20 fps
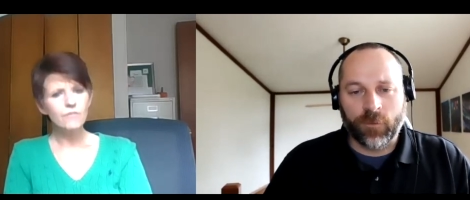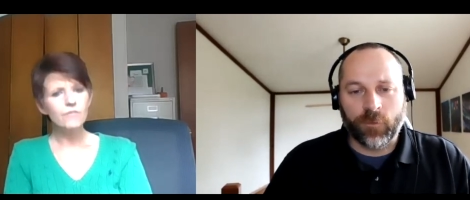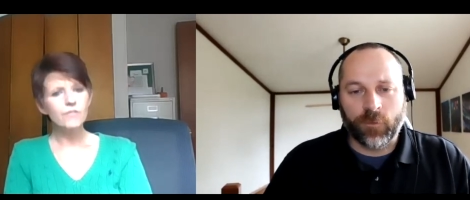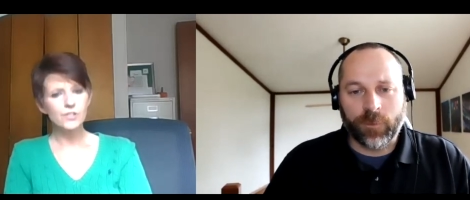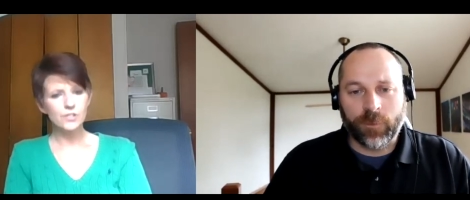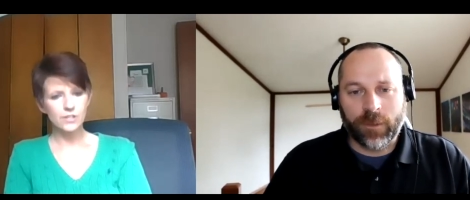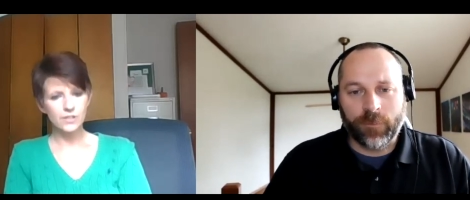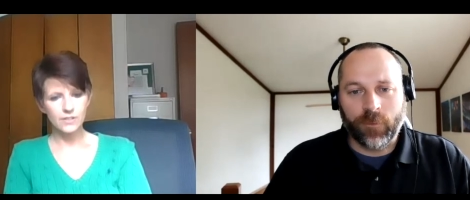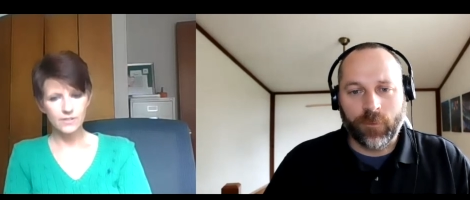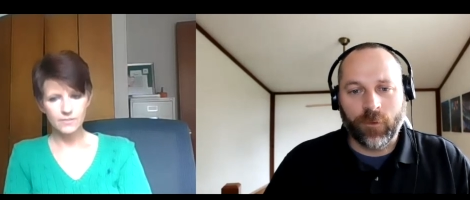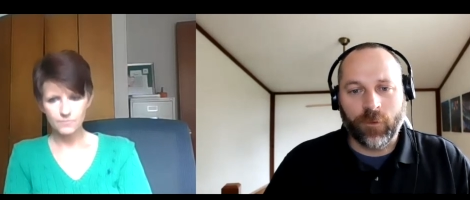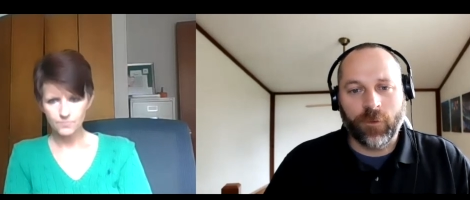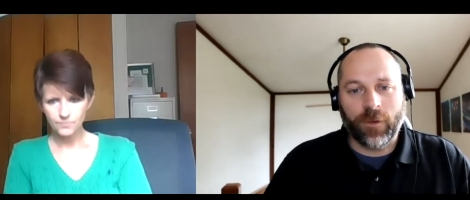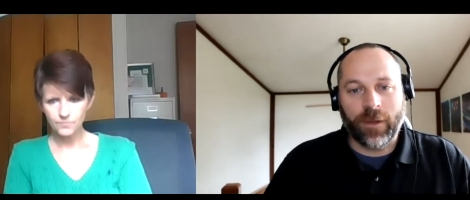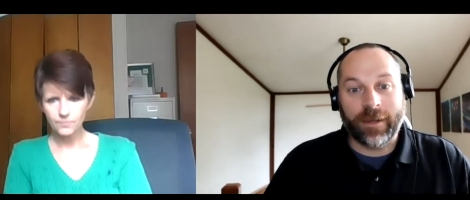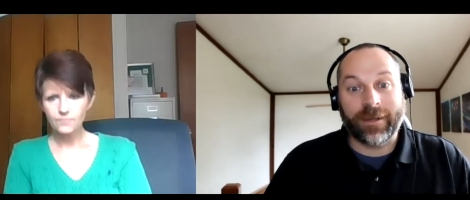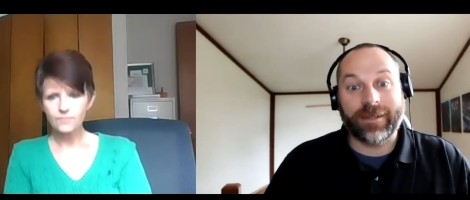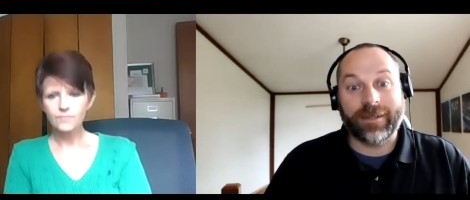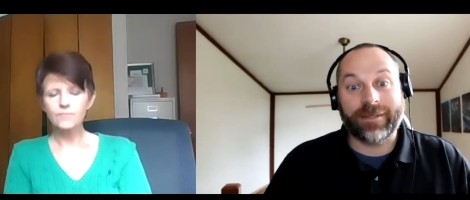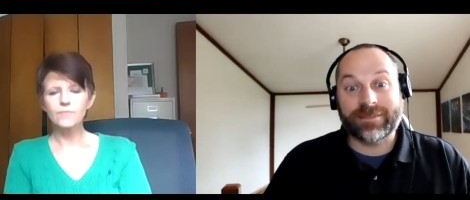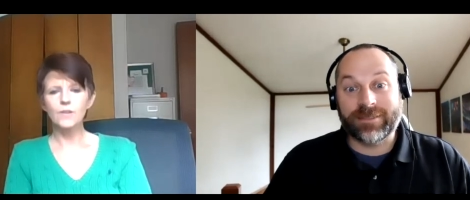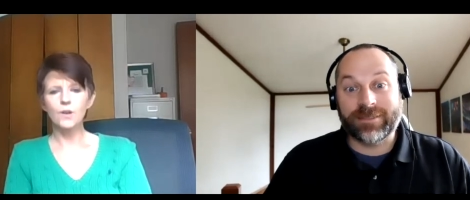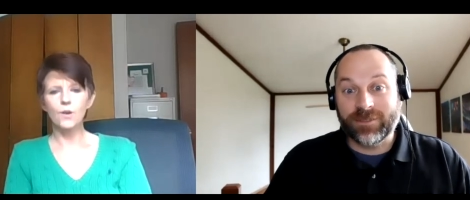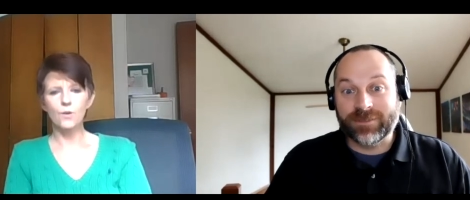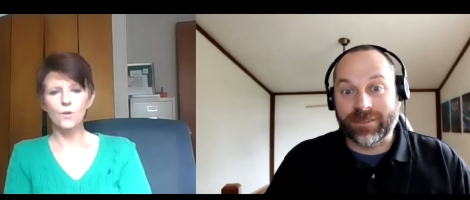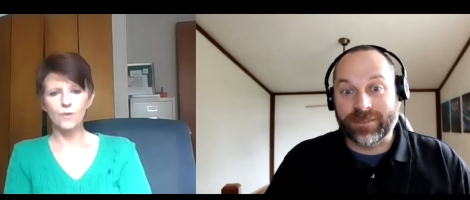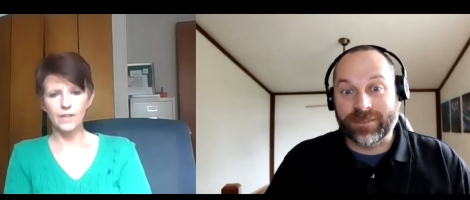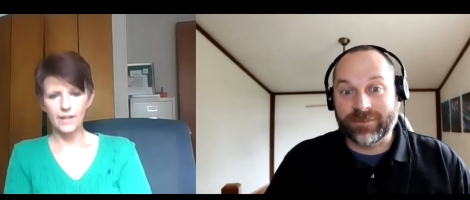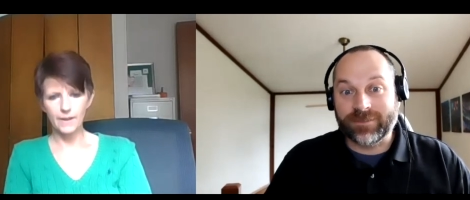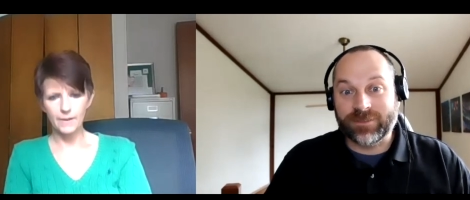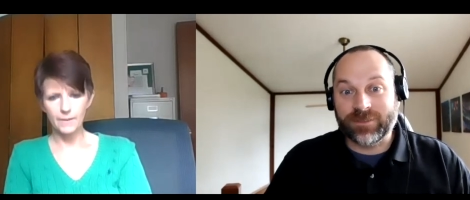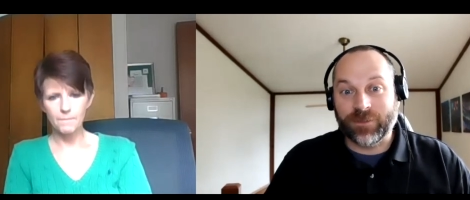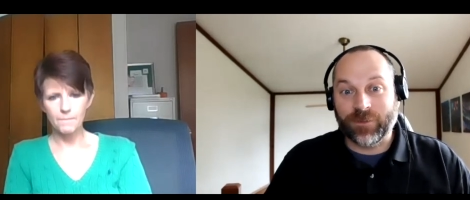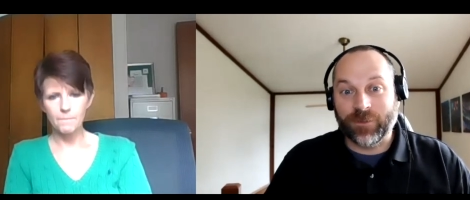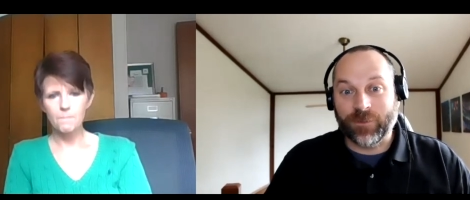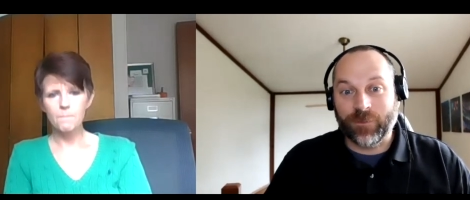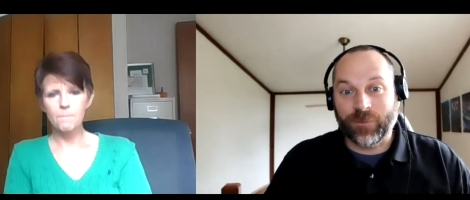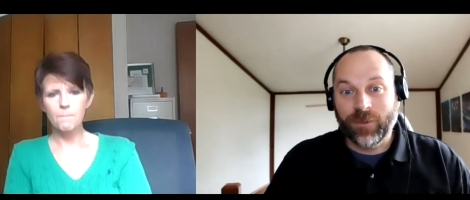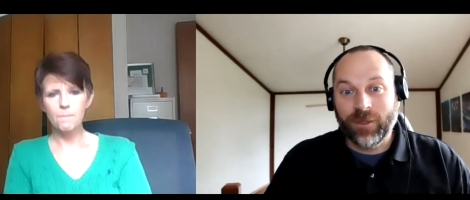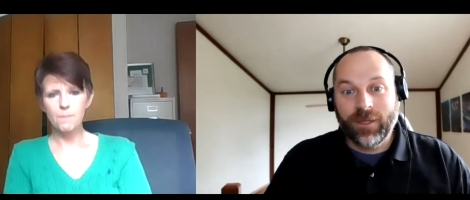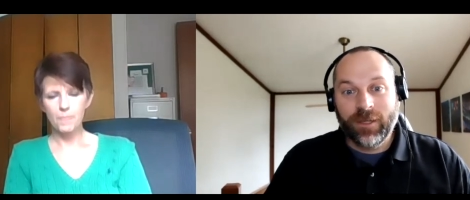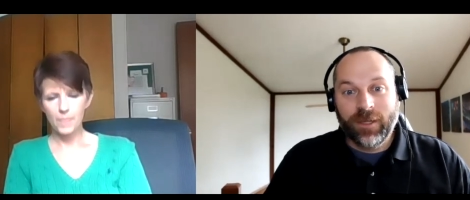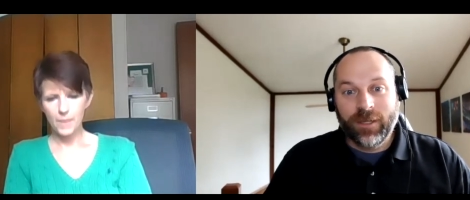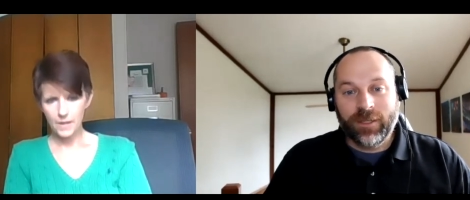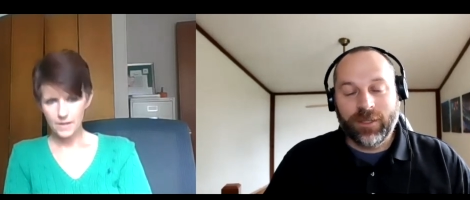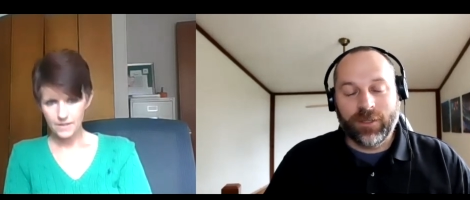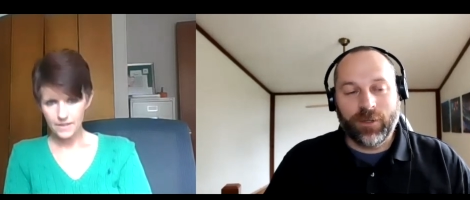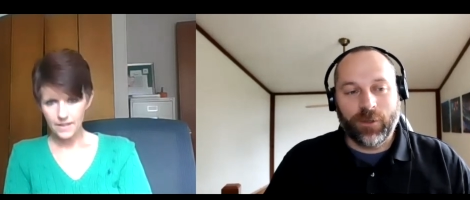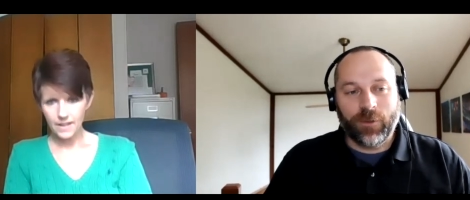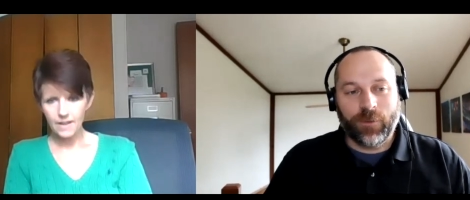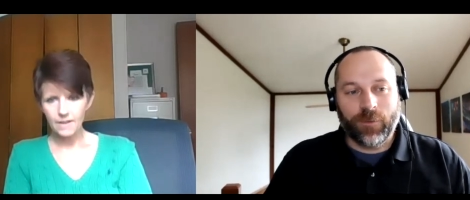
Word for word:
Speaker 1: for people sure. and consultants oh, yeah. so you know yeah.